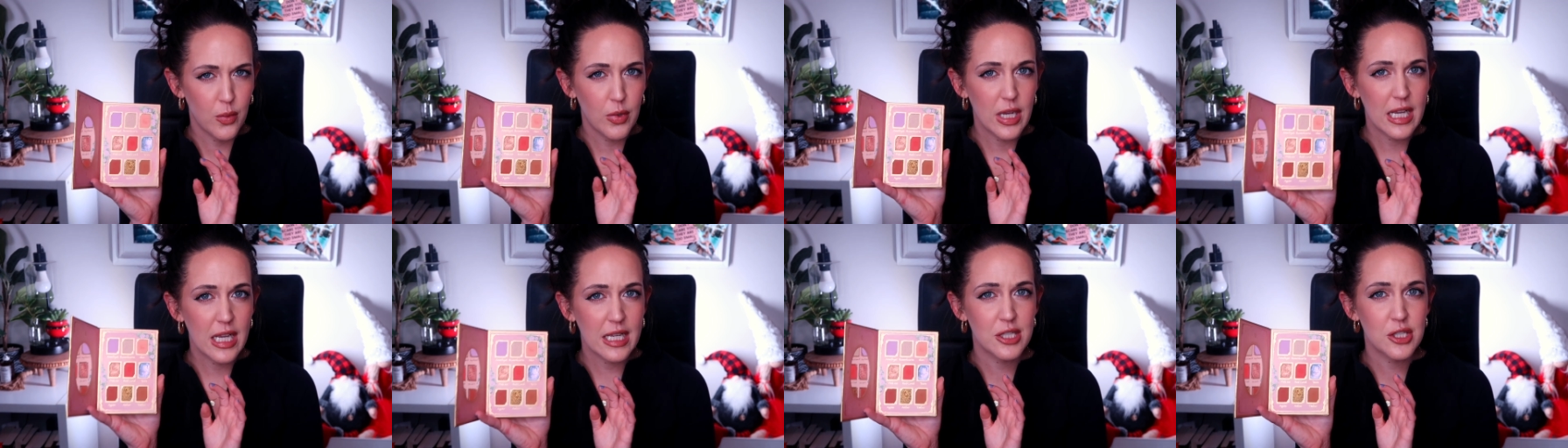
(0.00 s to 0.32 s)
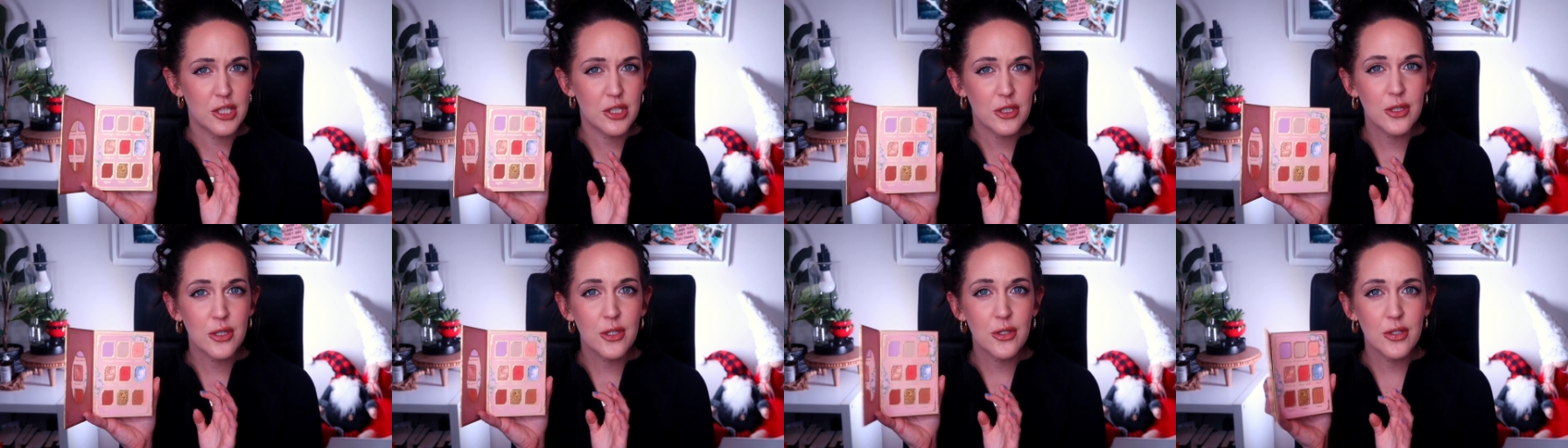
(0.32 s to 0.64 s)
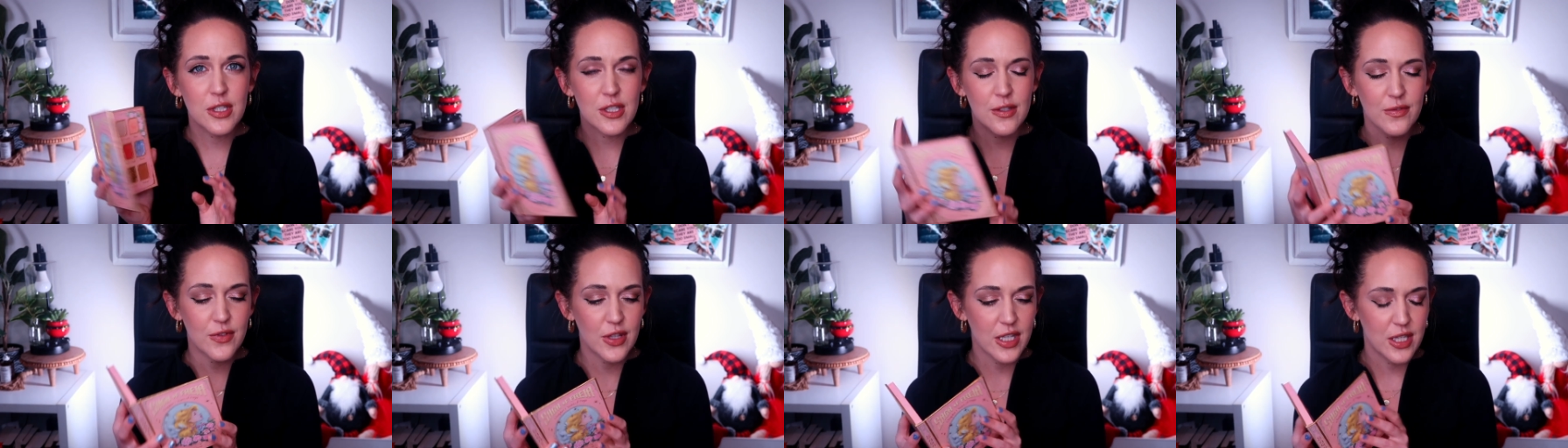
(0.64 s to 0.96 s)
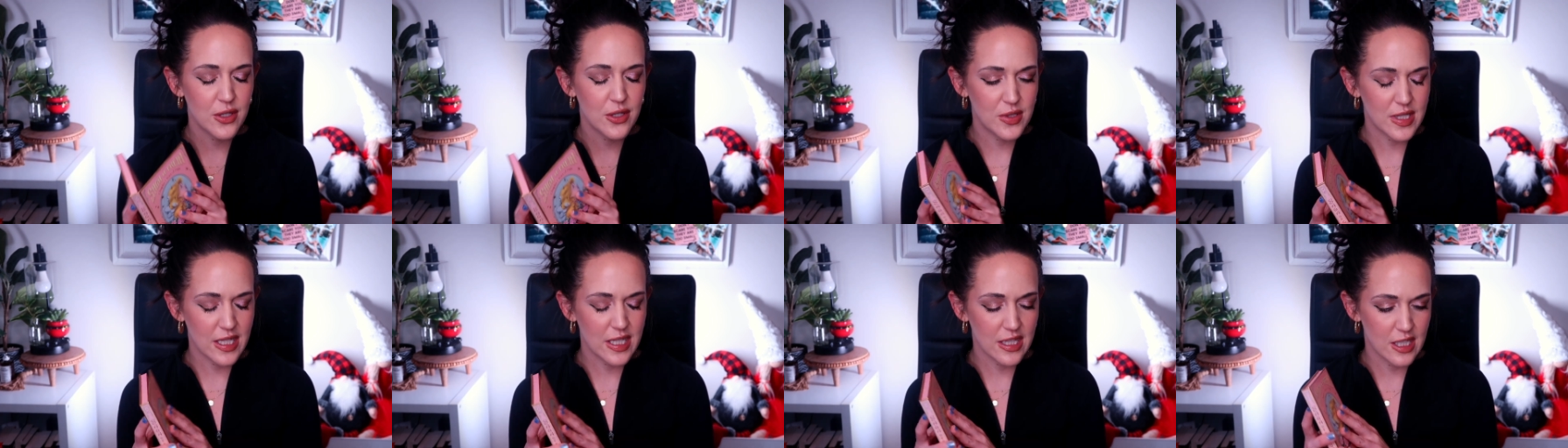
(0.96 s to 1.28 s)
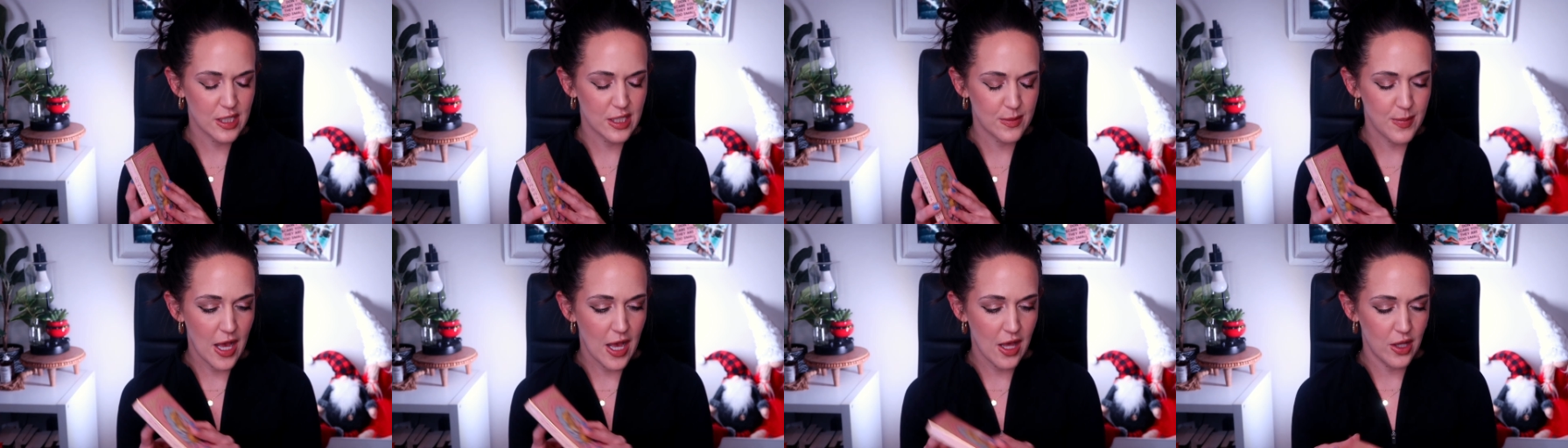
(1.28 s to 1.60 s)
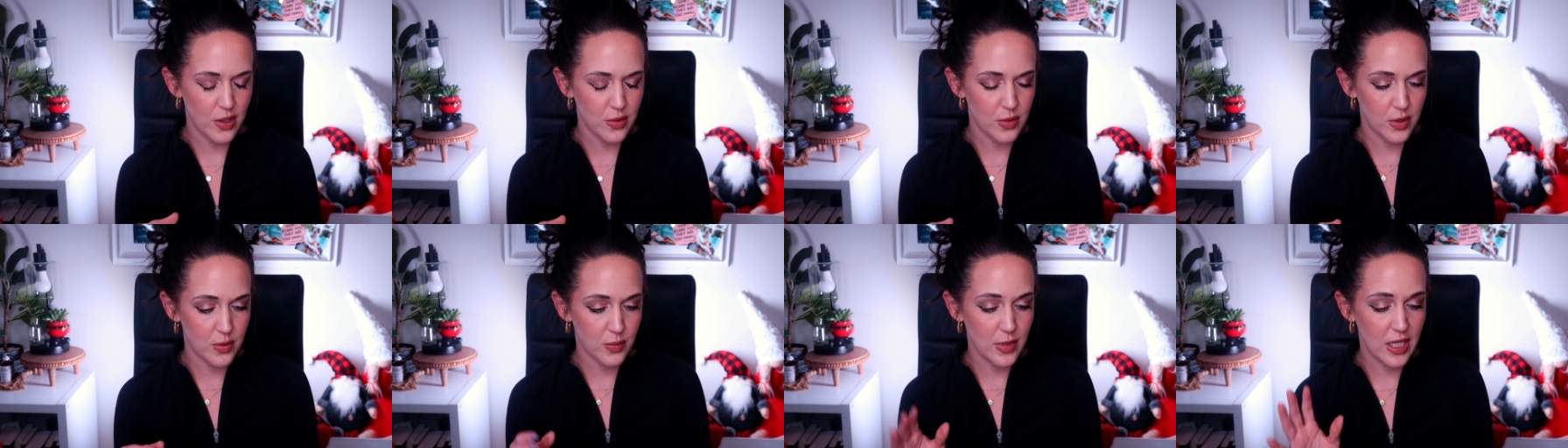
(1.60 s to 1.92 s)
exclusively using this
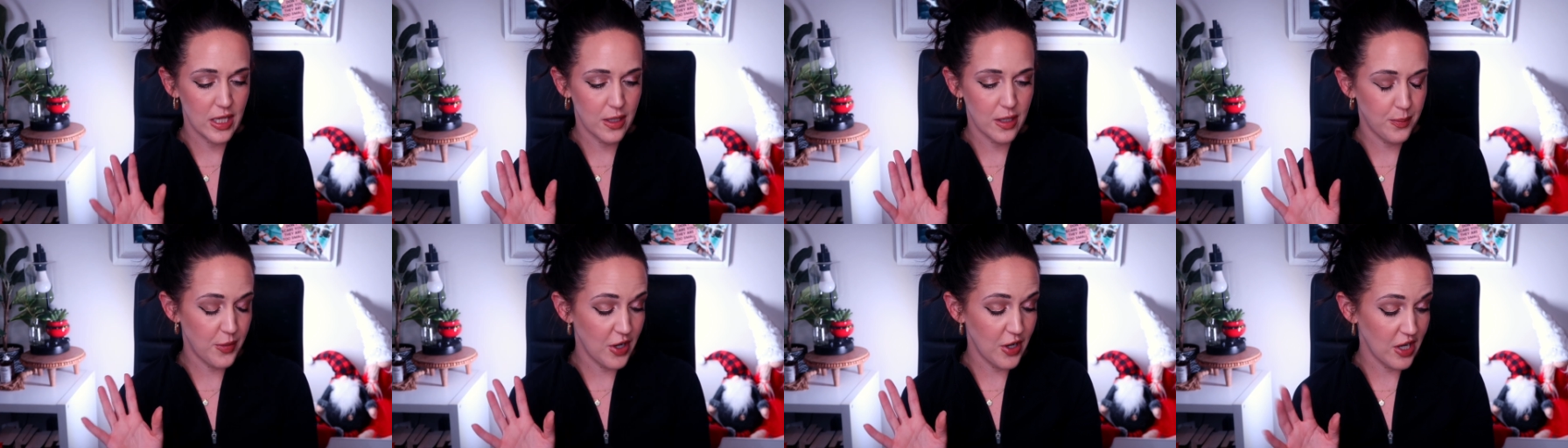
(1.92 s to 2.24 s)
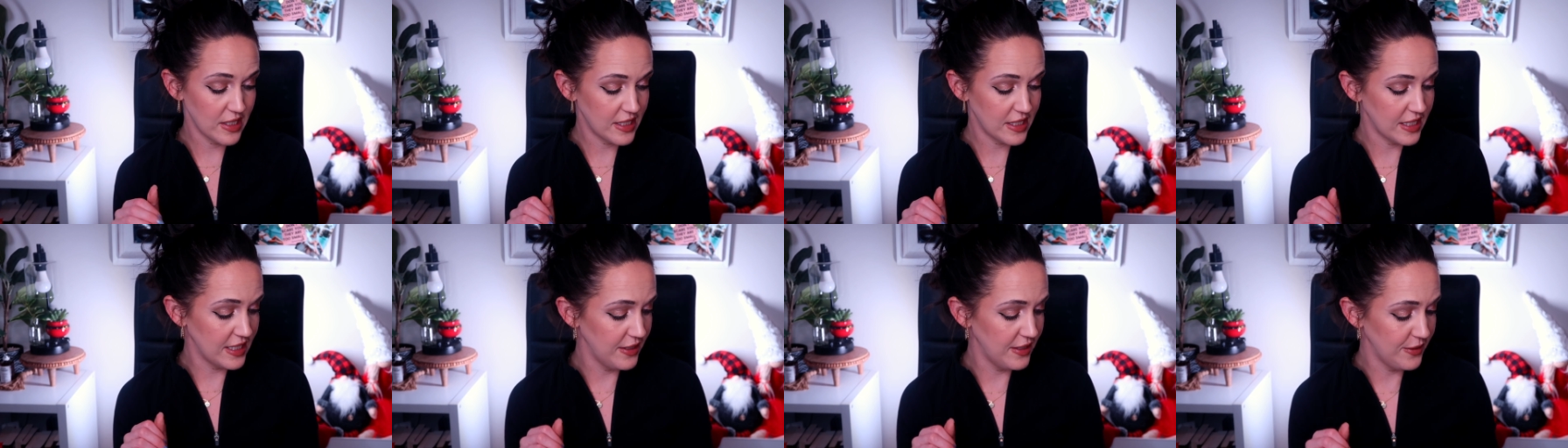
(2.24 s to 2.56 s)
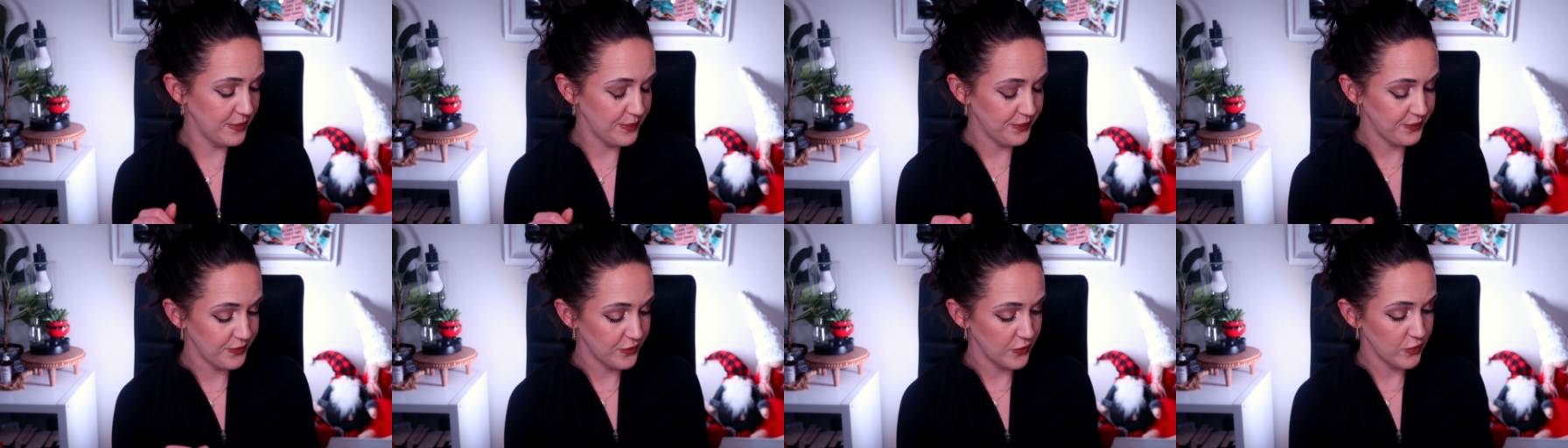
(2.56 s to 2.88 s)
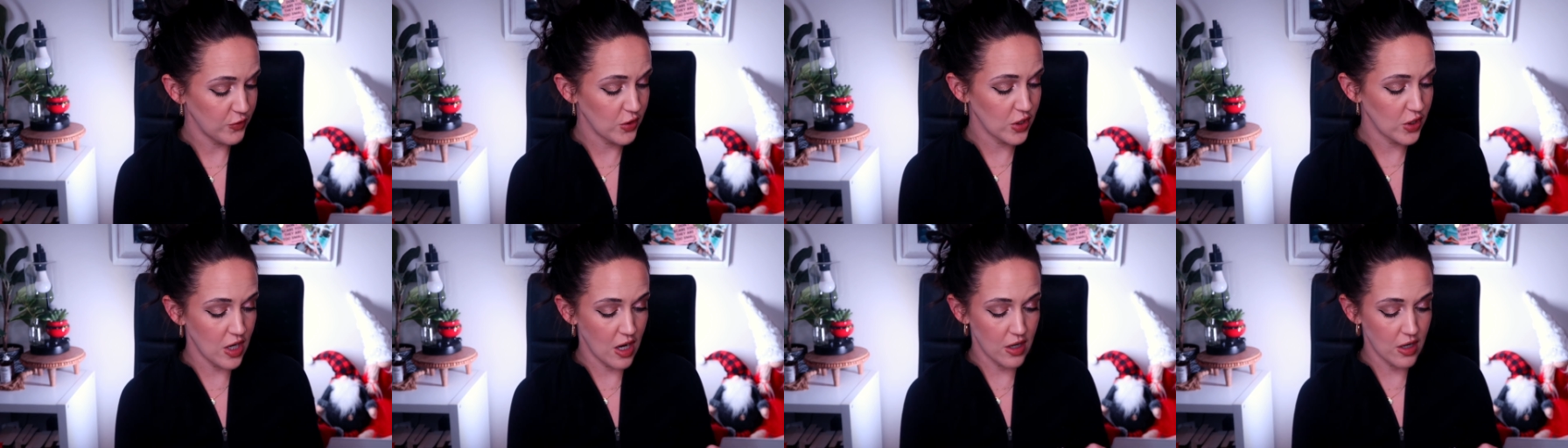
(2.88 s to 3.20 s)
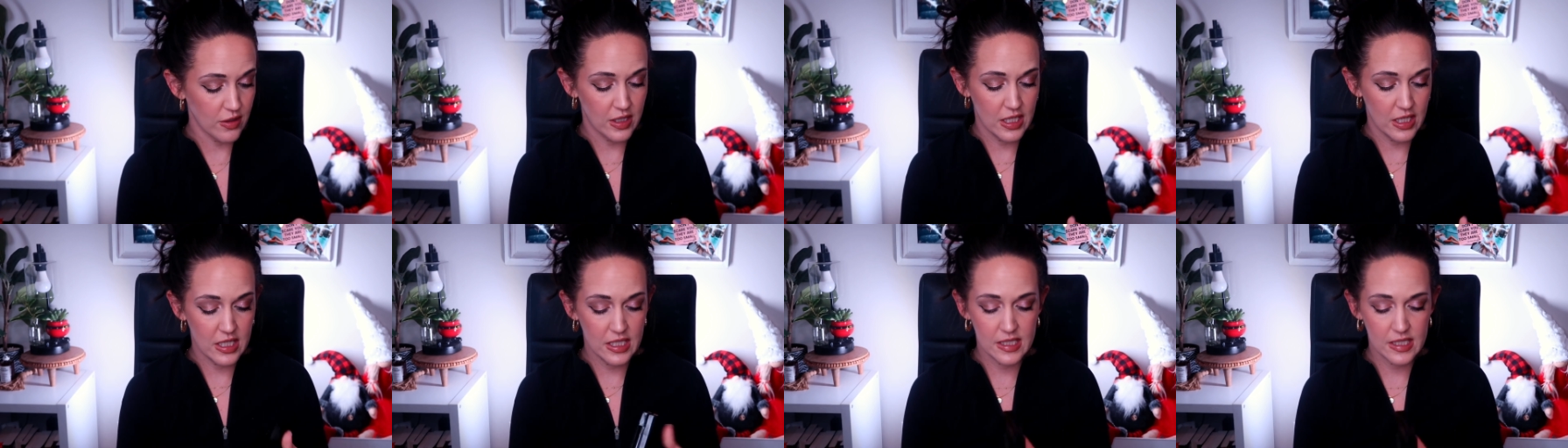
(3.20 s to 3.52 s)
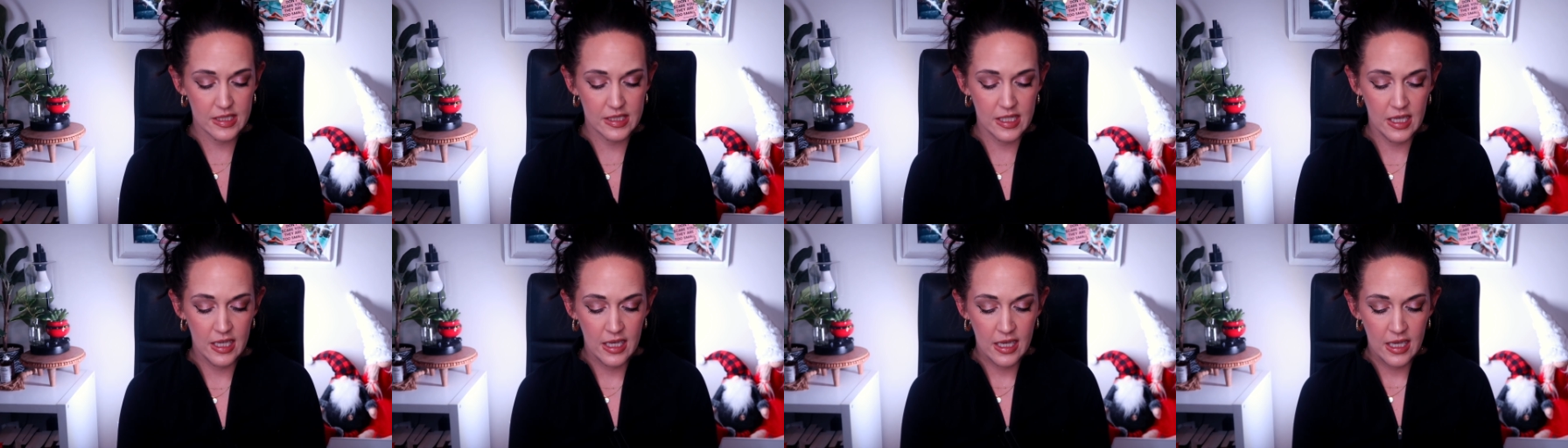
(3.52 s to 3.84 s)
palette one week, but
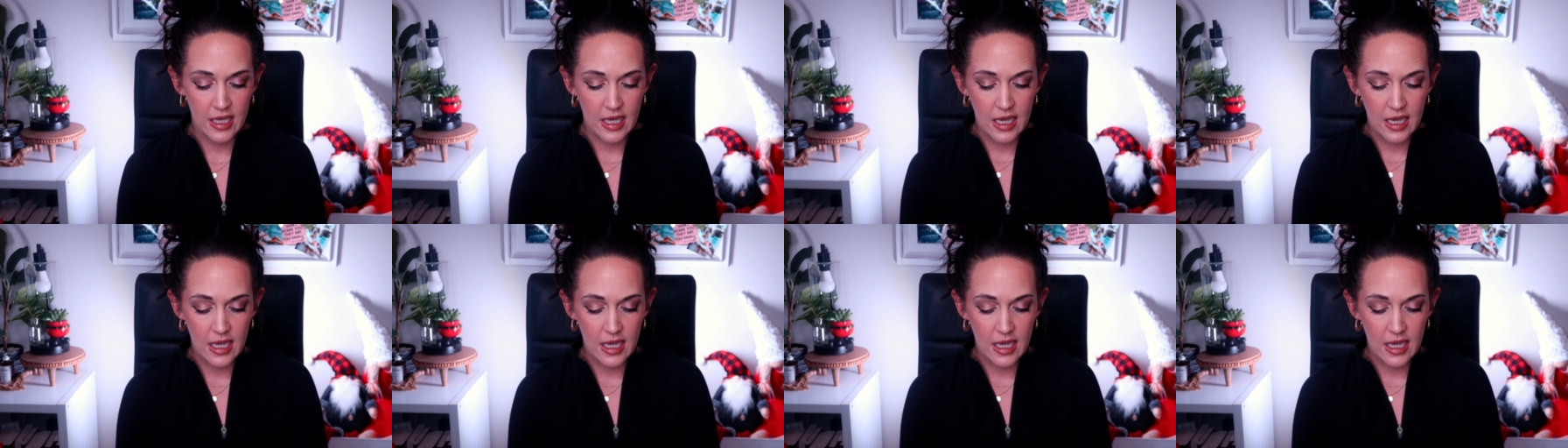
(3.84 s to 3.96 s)
regardless.